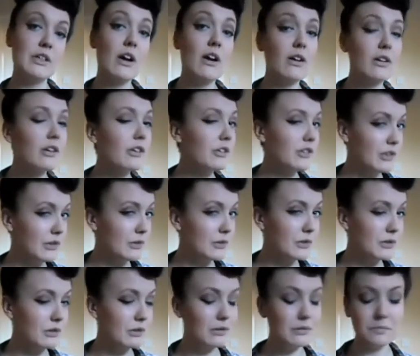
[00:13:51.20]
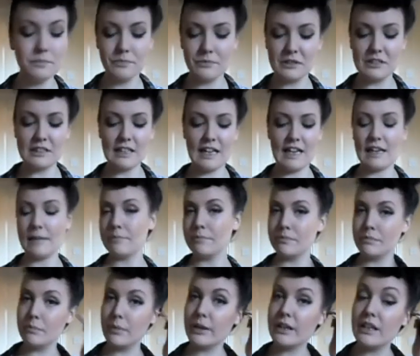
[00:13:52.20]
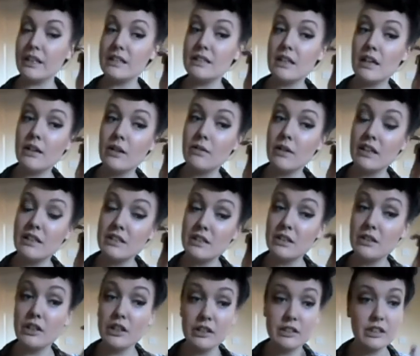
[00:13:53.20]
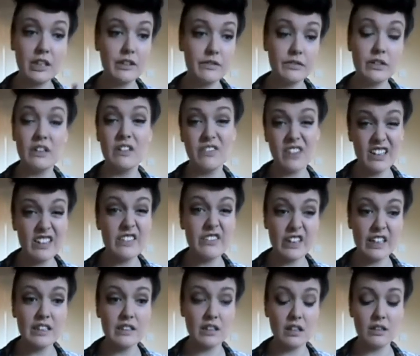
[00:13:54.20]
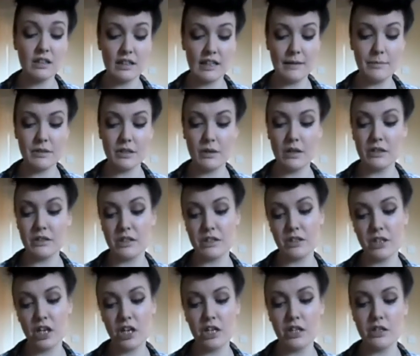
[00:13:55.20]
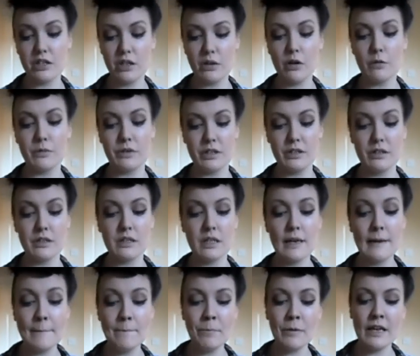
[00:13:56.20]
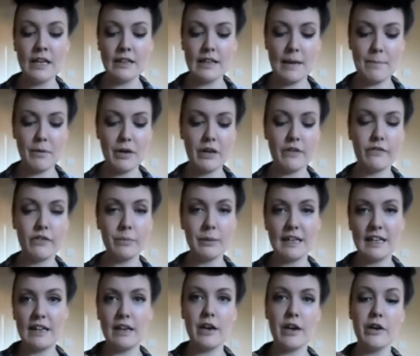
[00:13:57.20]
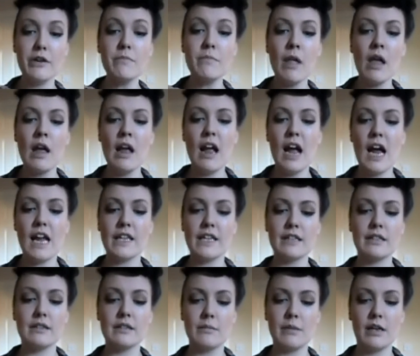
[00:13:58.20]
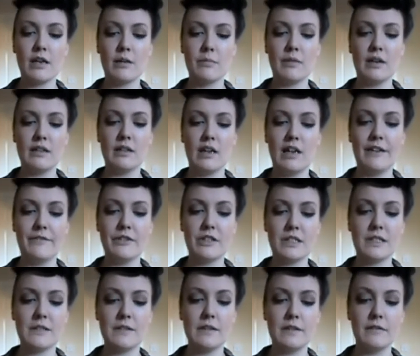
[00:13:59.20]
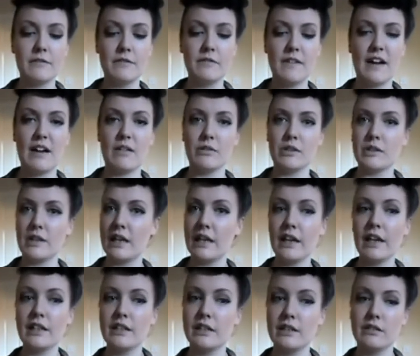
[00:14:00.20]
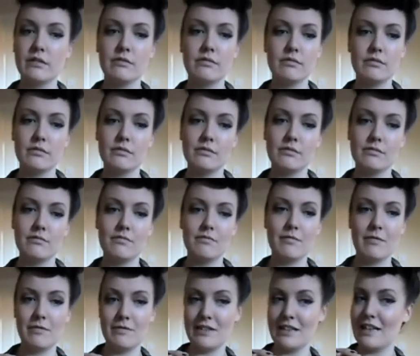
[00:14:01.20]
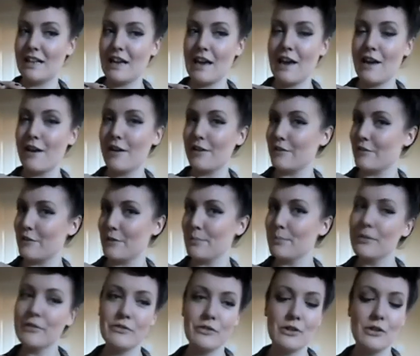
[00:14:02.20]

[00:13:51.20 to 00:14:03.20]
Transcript: dark neutral today, because otherwise you could go for a very, very dark lip. So I'll just show you 2 options. They're both from Deco, and this is a makeup brand that I've just found, really. I didn't really heard of them